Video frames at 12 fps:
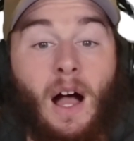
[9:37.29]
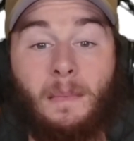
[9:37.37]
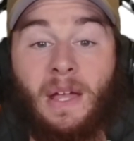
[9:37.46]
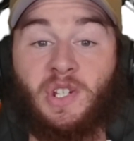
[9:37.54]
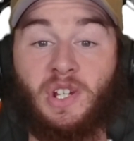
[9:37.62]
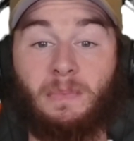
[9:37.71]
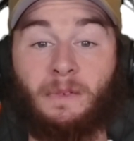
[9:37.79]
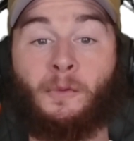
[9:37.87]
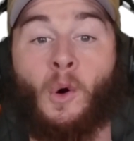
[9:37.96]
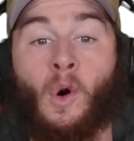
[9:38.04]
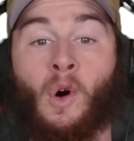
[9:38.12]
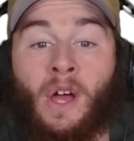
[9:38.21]
I mentioned
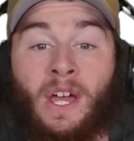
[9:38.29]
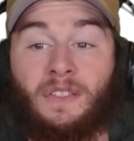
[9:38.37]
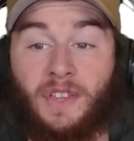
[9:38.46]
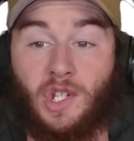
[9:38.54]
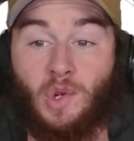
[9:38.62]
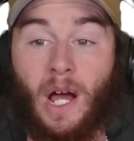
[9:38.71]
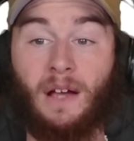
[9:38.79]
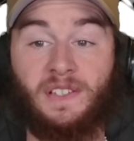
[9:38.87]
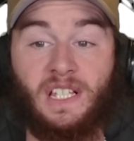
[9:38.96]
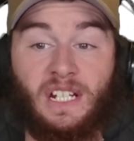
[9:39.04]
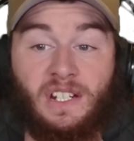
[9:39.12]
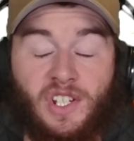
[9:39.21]
before, the draft
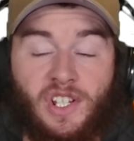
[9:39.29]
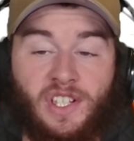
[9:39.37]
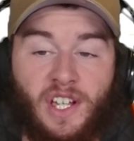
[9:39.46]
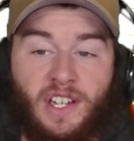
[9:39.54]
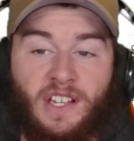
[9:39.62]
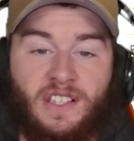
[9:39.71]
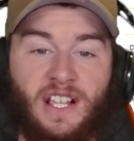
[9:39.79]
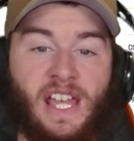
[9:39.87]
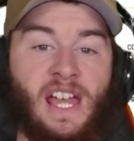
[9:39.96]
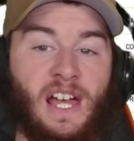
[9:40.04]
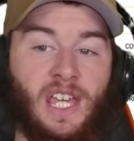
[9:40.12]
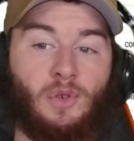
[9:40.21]
signature, so you can
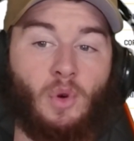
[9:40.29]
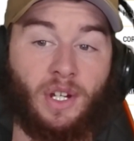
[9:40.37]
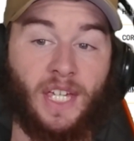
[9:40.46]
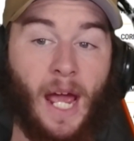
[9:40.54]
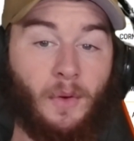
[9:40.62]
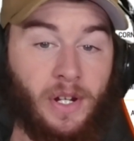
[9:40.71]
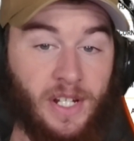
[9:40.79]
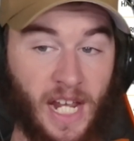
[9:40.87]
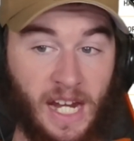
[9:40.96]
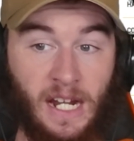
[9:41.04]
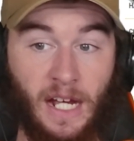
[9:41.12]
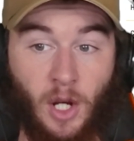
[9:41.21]
see you are
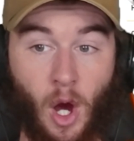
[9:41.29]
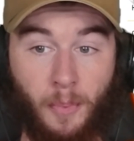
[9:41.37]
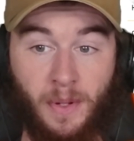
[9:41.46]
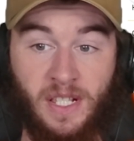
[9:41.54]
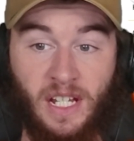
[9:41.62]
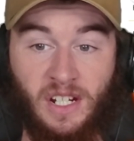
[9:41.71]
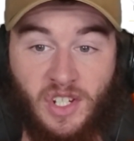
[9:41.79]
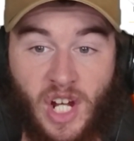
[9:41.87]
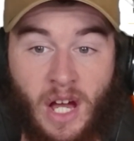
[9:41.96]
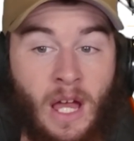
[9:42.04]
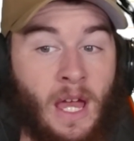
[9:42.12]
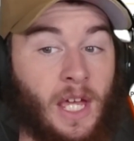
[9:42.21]
guaranteed a copper
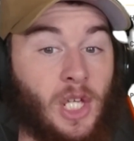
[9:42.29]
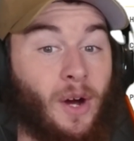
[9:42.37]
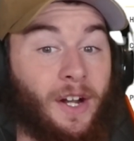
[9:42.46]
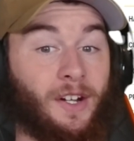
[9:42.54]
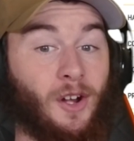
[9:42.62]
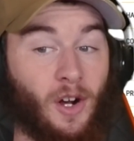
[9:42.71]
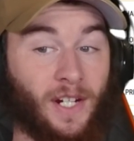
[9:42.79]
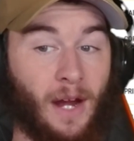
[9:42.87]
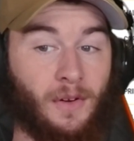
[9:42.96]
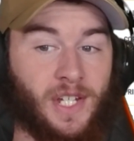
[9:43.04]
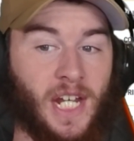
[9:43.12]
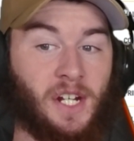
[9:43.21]
signature. You are not
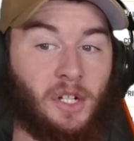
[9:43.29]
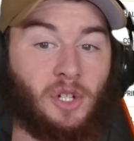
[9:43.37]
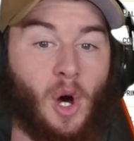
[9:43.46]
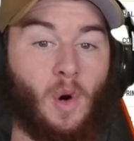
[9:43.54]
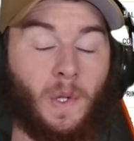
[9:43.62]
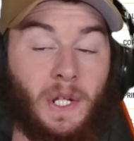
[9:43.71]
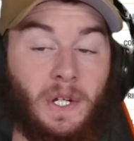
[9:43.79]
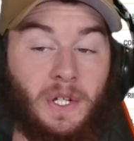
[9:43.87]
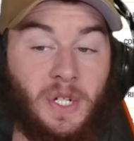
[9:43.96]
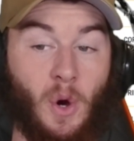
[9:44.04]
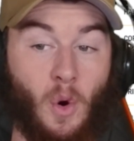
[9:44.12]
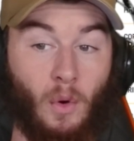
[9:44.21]
guaranteed a gold
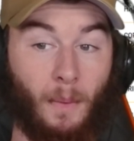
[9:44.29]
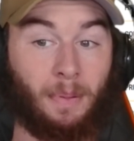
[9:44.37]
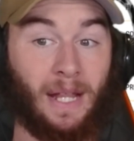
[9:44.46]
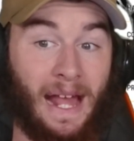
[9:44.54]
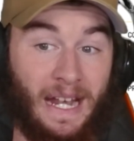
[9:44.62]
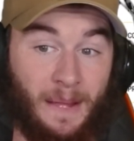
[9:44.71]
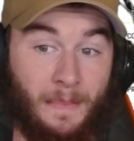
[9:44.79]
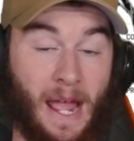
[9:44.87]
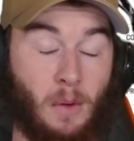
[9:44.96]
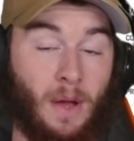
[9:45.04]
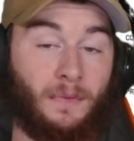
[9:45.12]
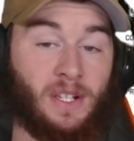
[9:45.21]
nor a platinum,
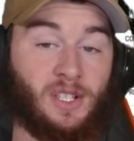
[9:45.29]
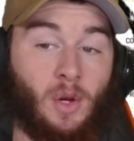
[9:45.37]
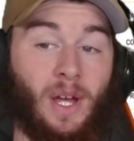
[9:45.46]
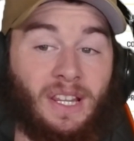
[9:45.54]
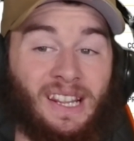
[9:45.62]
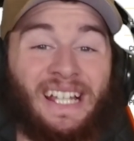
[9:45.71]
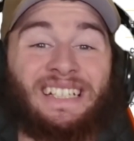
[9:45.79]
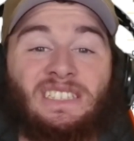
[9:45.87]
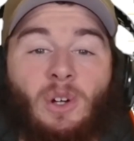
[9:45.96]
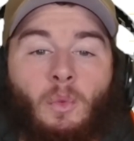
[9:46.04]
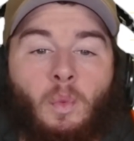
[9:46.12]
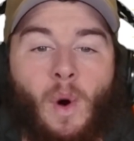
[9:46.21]
however. So at
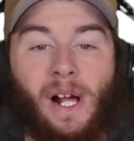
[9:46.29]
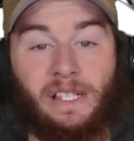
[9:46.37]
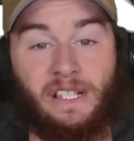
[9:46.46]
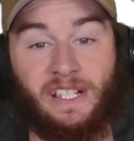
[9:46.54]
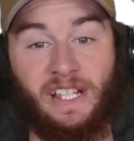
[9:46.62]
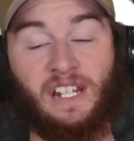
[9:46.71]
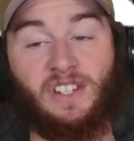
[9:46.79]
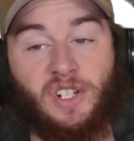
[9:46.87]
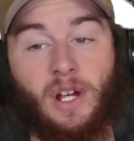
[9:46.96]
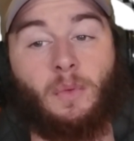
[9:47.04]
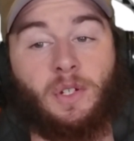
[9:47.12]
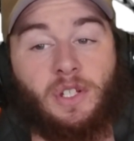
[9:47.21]
least 1
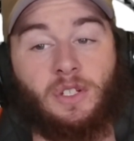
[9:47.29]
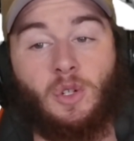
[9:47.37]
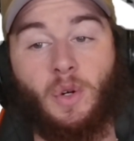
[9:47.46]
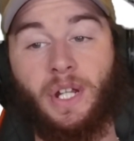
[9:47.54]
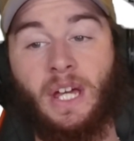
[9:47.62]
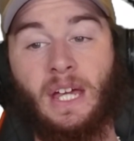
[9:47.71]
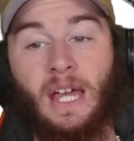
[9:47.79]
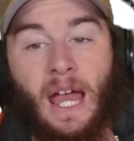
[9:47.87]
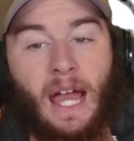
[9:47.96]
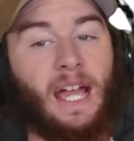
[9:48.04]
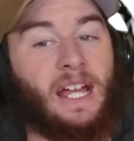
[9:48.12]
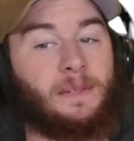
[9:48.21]
signature, which is good,
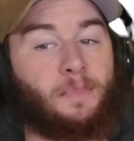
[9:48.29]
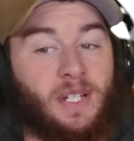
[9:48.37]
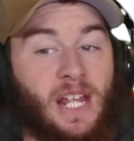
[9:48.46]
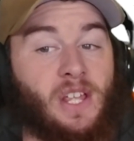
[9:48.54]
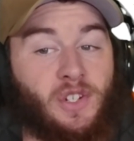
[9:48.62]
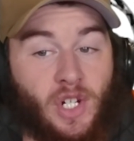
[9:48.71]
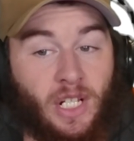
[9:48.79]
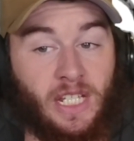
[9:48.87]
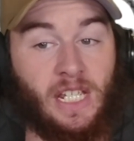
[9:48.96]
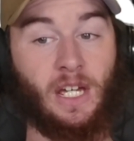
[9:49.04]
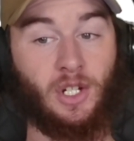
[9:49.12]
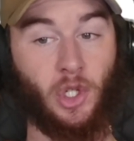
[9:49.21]
and
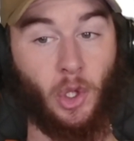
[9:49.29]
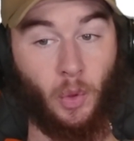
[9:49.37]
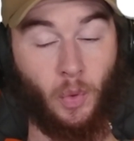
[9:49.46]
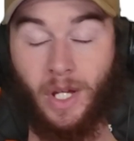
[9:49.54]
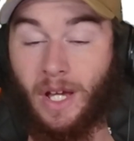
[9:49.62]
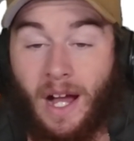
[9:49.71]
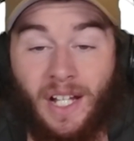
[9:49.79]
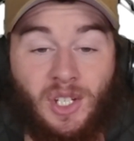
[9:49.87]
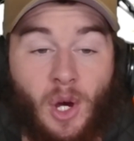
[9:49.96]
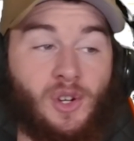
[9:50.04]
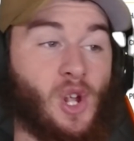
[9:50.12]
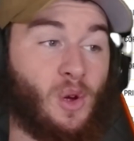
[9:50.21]
potentially 2. I
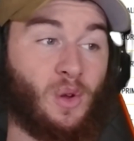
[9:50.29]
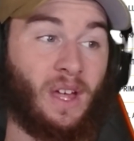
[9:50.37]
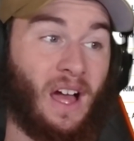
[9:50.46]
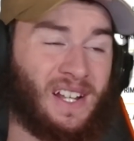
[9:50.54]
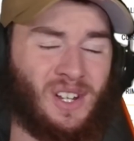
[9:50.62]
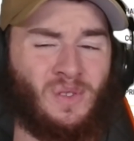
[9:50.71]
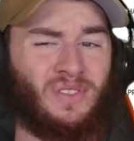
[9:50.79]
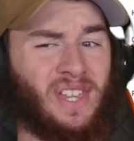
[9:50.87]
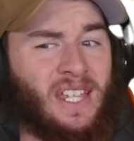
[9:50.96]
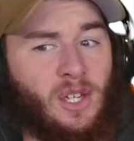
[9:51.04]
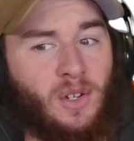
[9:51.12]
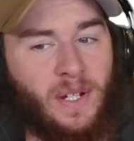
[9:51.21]
don't know. I don't
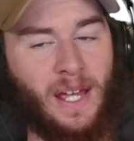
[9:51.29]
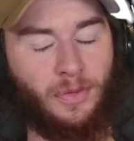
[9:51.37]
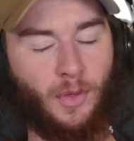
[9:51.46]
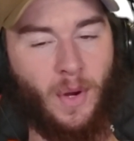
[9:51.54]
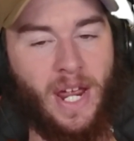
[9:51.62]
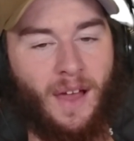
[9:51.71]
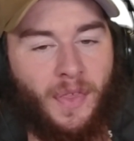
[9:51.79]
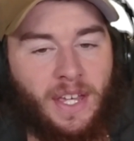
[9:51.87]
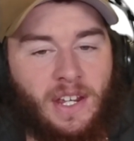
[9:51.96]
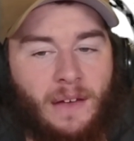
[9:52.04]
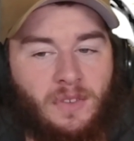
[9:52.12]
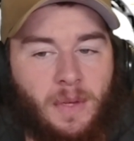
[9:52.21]
think you could get 3. I think
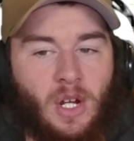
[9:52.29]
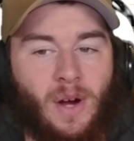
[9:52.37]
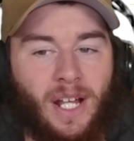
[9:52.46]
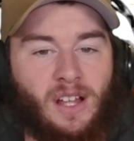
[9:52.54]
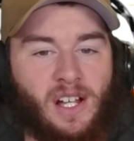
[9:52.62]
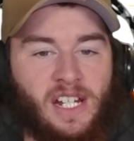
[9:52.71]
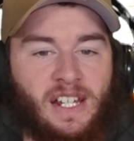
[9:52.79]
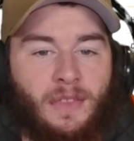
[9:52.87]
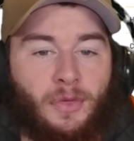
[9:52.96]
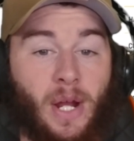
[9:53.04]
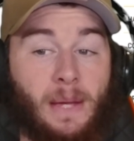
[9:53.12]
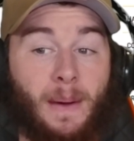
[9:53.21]
you'd have to be quite lucky to
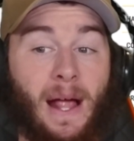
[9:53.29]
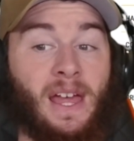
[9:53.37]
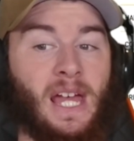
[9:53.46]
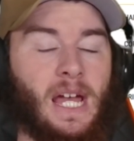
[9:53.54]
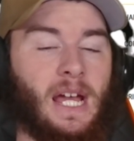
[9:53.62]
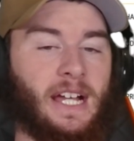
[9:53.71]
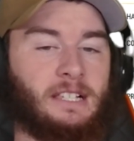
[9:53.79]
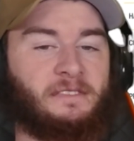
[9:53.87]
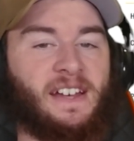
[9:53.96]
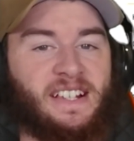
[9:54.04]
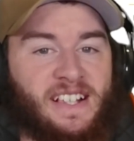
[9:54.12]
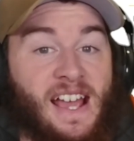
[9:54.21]
get 3, but it's
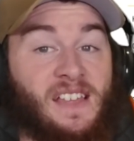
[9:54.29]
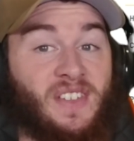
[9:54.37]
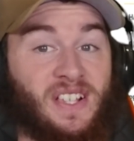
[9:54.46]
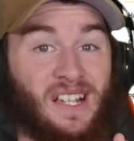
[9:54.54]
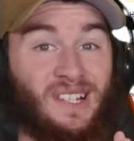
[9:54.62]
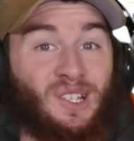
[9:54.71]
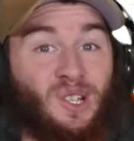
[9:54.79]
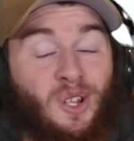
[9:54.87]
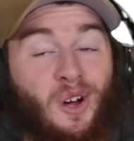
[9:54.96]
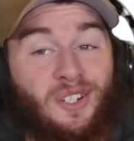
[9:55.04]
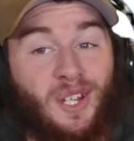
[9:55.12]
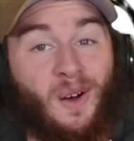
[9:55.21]
fair to say there's a
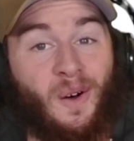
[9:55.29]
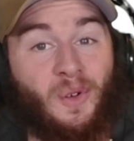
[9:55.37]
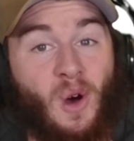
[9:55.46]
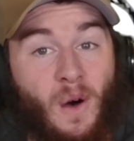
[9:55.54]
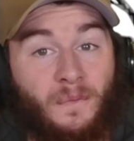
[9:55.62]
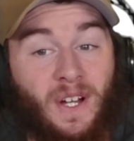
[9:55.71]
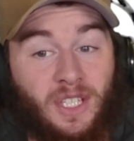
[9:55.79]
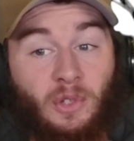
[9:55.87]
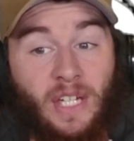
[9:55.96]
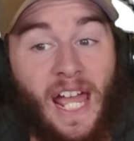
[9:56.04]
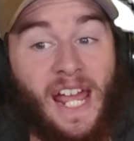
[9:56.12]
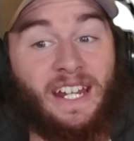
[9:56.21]
lot on offer. You
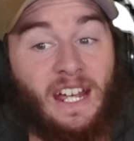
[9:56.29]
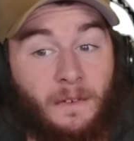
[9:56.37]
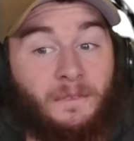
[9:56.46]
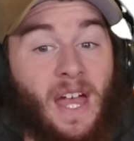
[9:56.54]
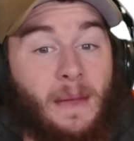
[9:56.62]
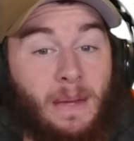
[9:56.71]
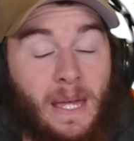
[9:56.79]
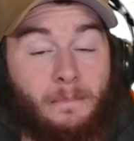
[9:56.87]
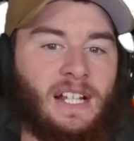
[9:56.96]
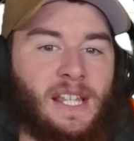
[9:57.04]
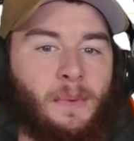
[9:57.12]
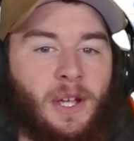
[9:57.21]
can get a fair
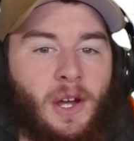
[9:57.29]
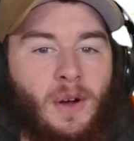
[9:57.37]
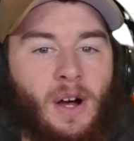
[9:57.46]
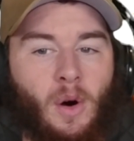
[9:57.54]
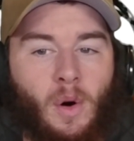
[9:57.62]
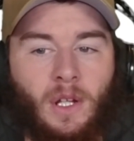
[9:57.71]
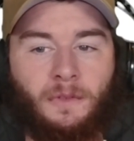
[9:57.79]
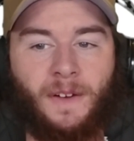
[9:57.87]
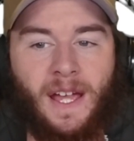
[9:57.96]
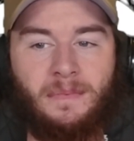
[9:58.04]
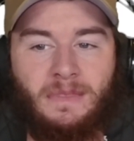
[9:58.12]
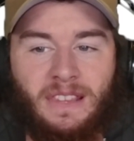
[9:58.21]
bit. Then we go to our Hall of
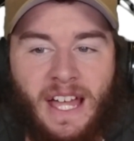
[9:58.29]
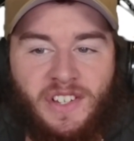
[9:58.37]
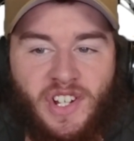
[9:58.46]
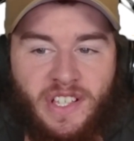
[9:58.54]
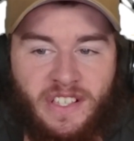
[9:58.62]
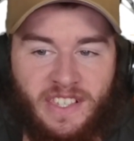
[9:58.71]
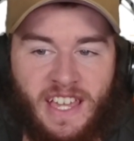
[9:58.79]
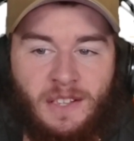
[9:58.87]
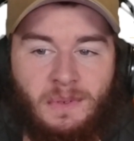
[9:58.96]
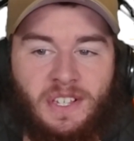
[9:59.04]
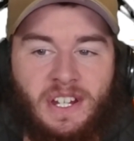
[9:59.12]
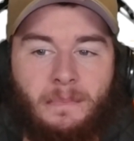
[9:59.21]
Fame Legends. These
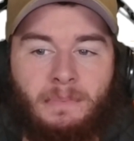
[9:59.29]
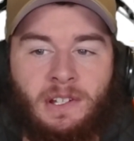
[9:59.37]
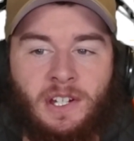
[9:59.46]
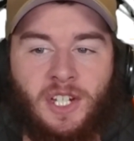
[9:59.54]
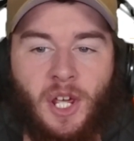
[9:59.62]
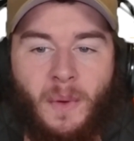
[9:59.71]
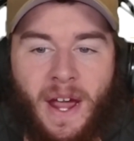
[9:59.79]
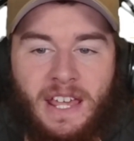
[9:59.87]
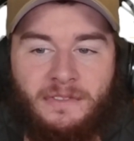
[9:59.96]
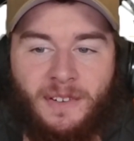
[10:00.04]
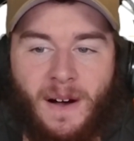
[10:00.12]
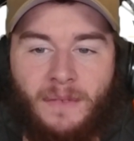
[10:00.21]
ones are numbered to
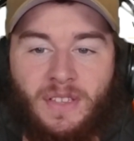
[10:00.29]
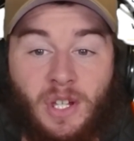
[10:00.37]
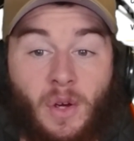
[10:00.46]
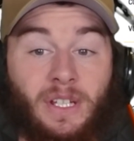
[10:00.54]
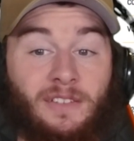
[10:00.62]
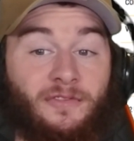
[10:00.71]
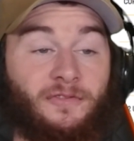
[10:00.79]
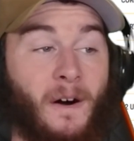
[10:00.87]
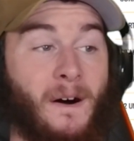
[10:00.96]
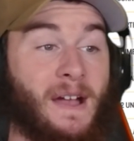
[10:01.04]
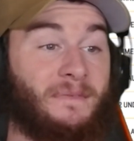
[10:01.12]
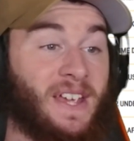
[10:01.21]
285. There's only
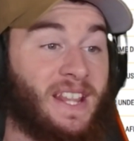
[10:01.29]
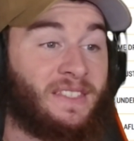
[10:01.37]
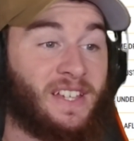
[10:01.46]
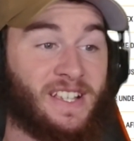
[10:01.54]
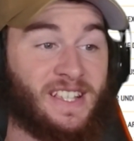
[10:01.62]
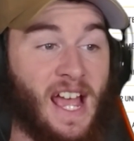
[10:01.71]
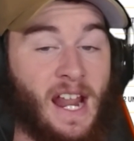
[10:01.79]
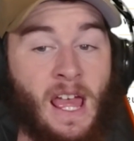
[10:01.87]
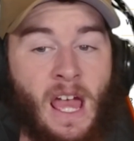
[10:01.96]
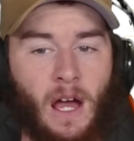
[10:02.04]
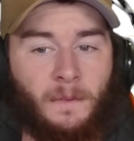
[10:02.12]
5 in the set.